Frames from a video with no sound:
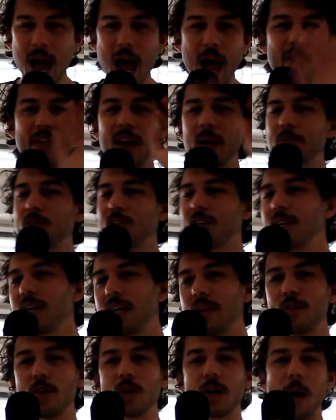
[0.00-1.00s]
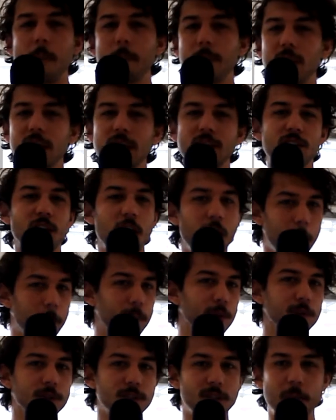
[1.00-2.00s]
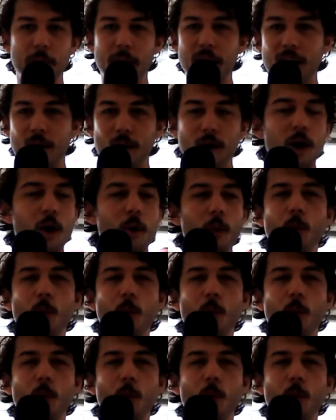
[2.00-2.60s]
And then I'm just going to give you a couple examples about